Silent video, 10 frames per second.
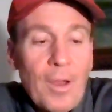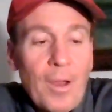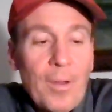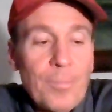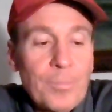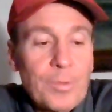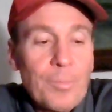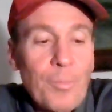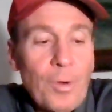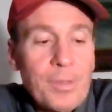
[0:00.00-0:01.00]

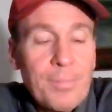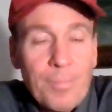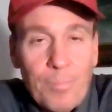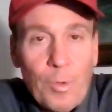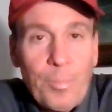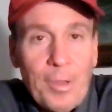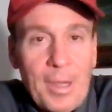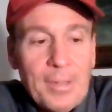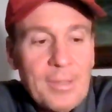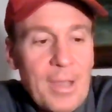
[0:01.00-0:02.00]
Some more
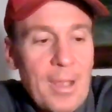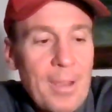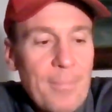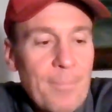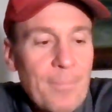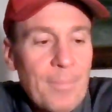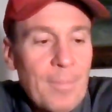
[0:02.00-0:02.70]
playing time.